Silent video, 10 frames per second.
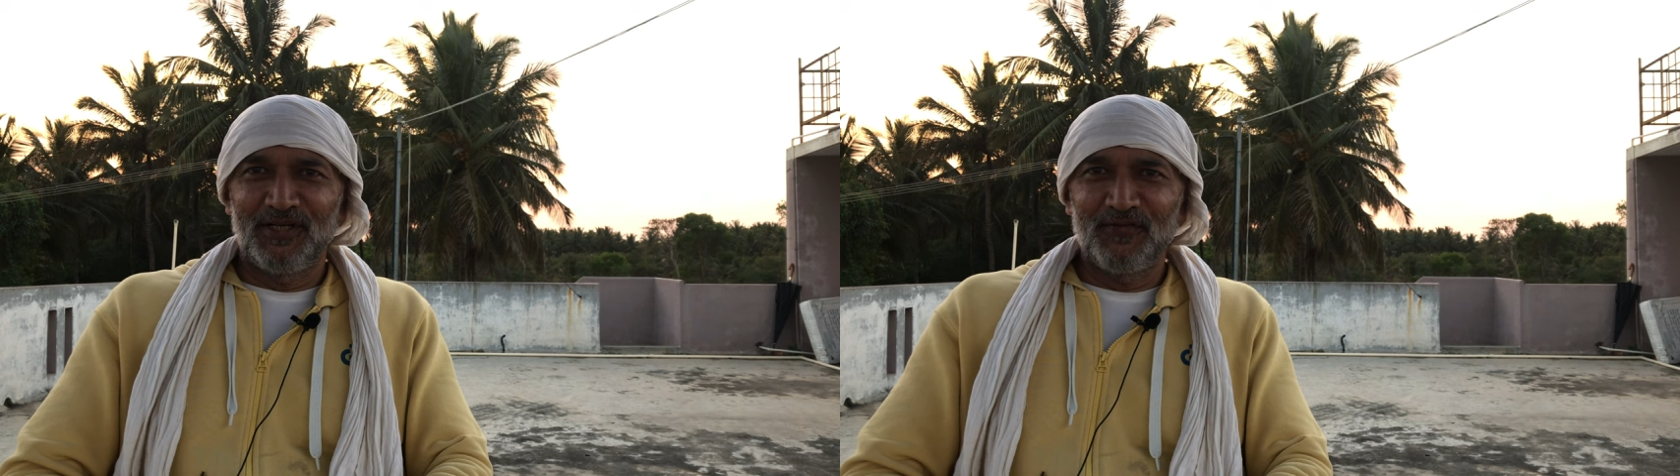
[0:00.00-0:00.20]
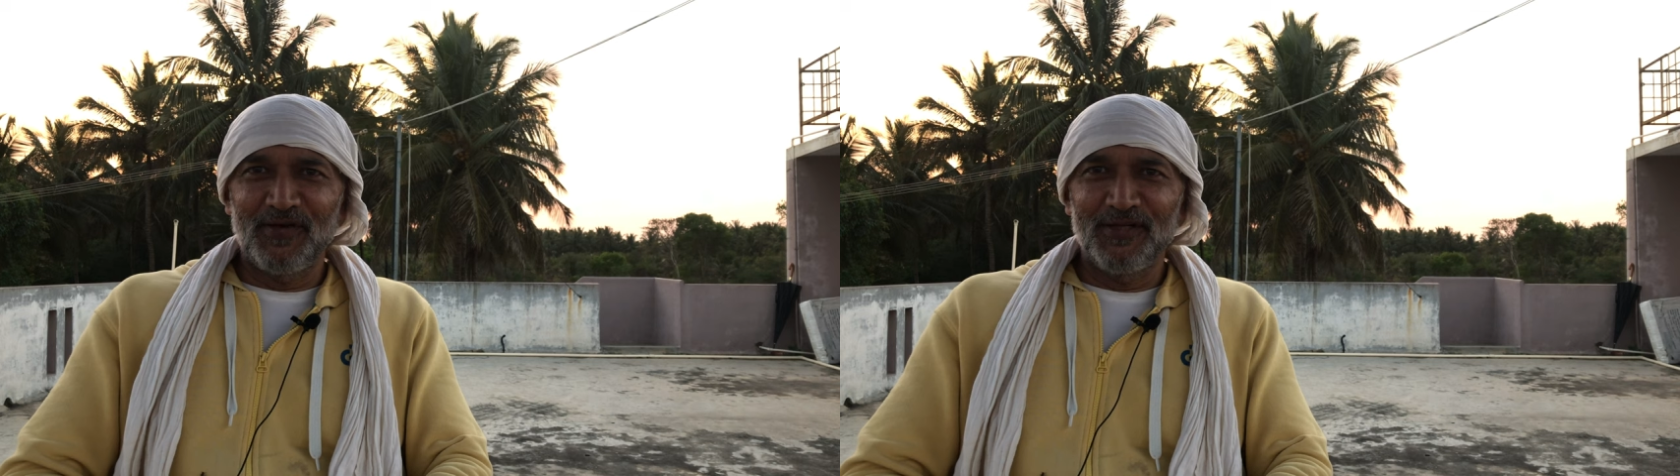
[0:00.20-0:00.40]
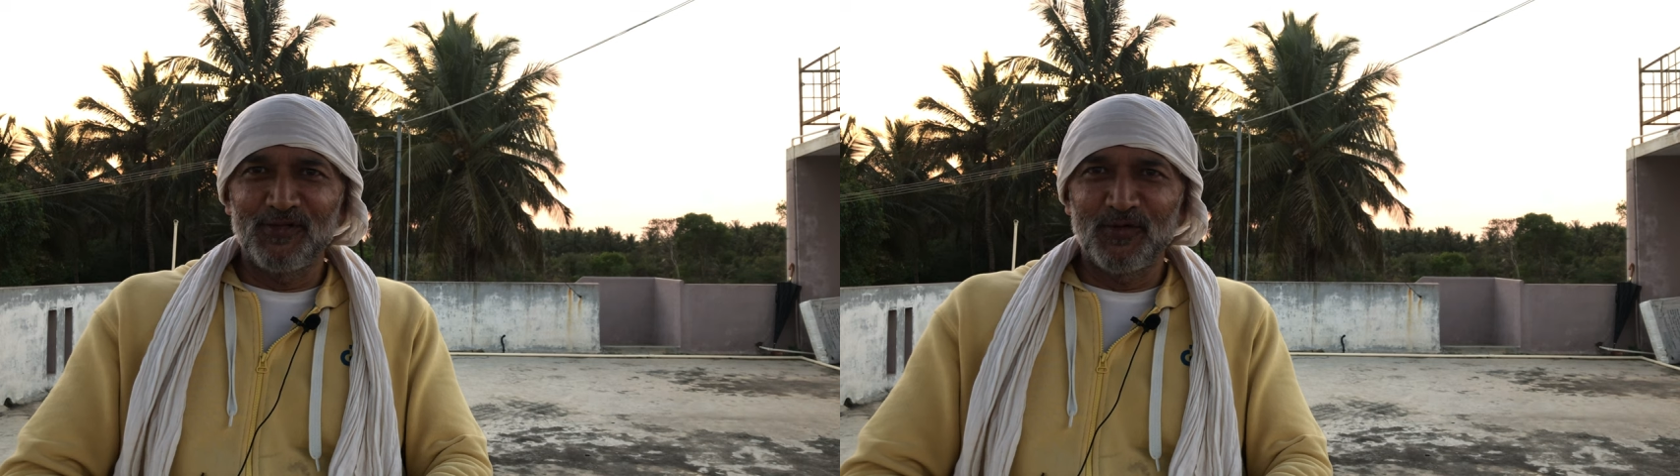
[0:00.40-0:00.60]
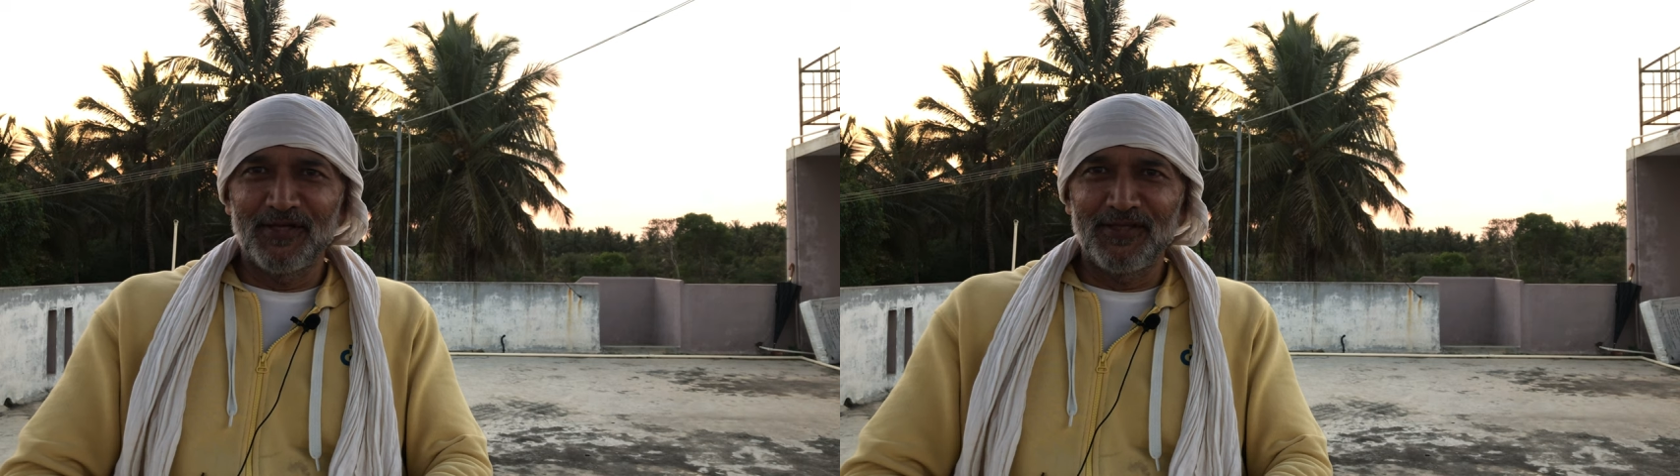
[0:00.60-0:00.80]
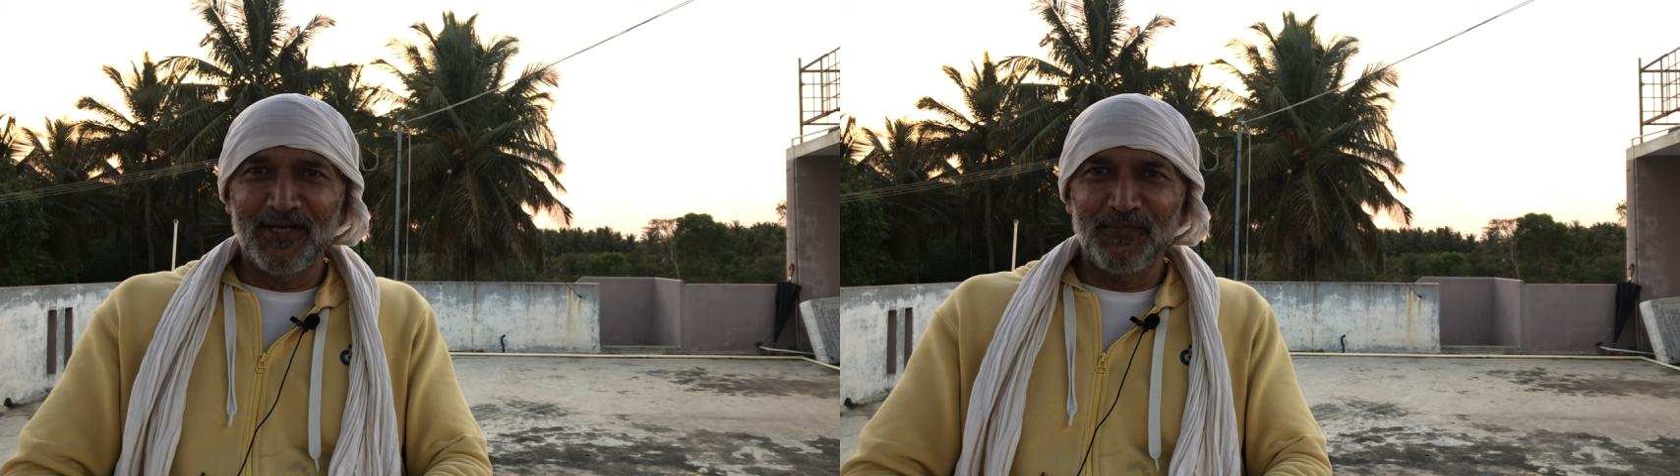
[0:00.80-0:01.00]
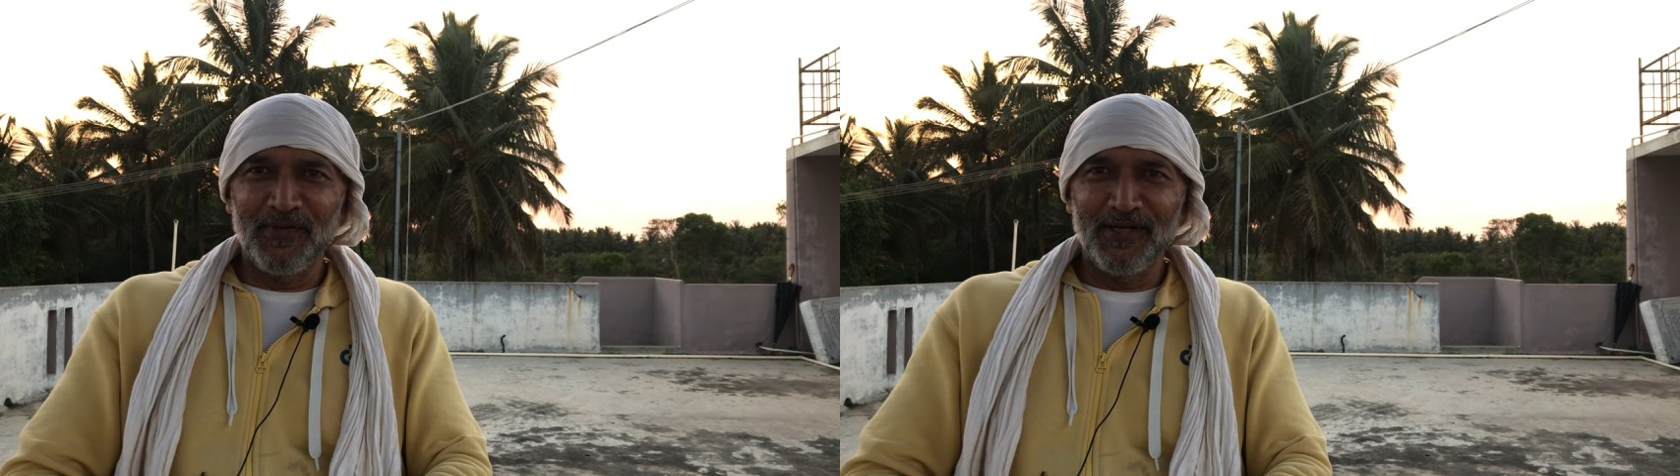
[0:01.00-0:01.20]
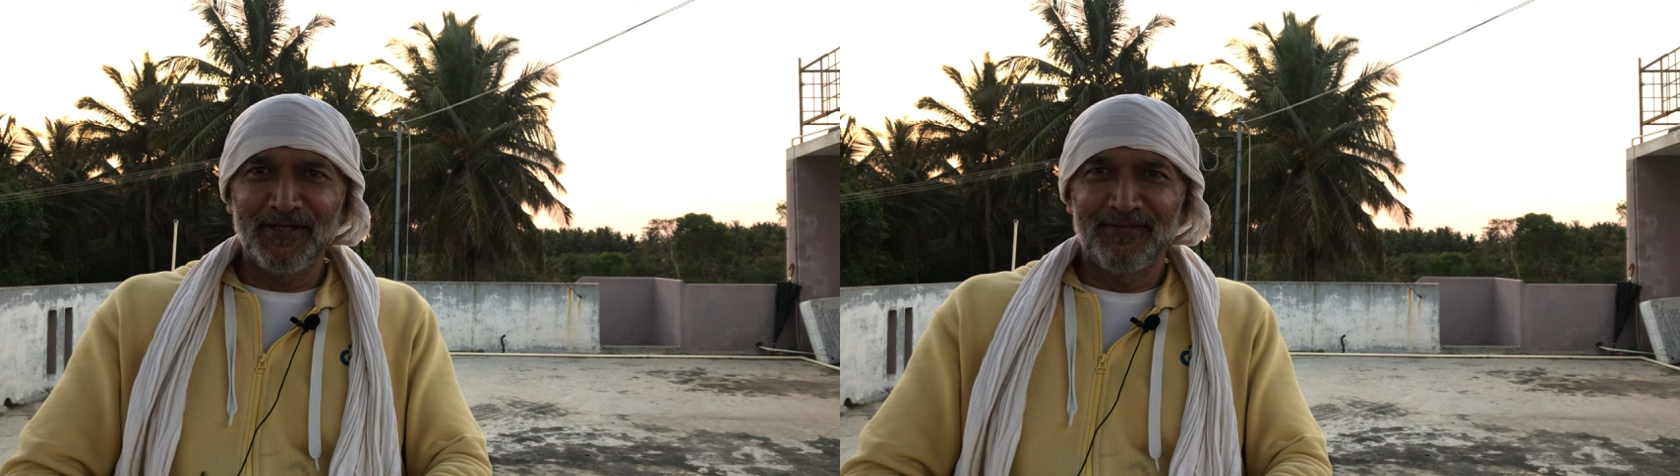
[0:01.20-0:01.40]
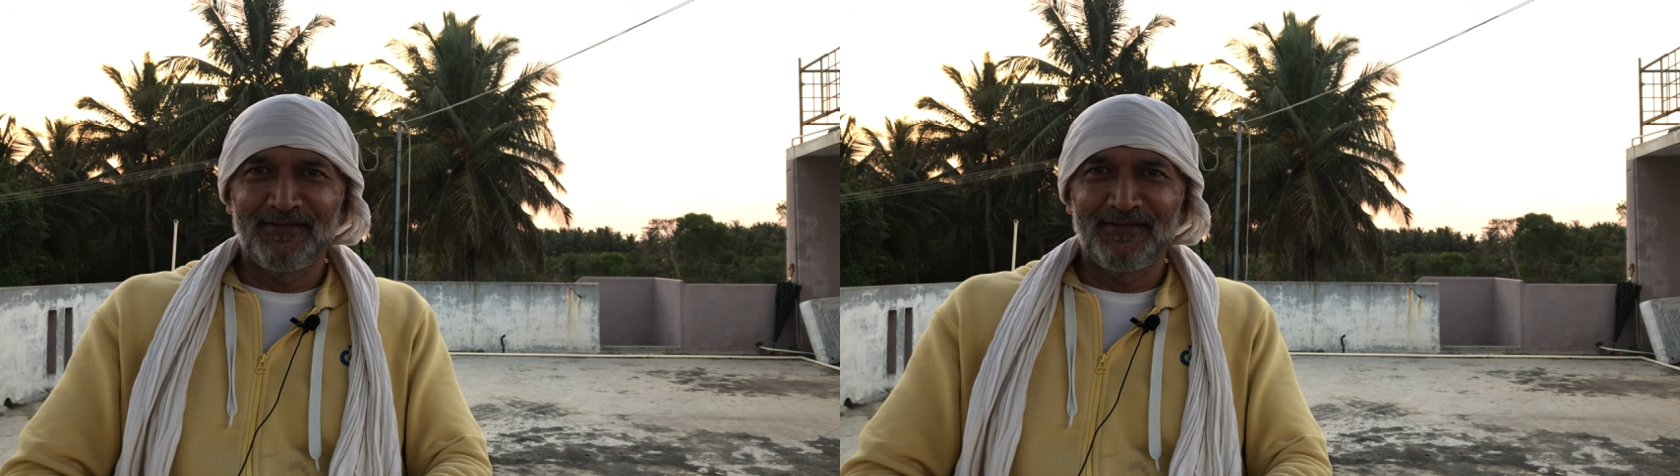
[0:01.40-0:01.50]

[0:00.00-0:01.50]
define yoga therapy?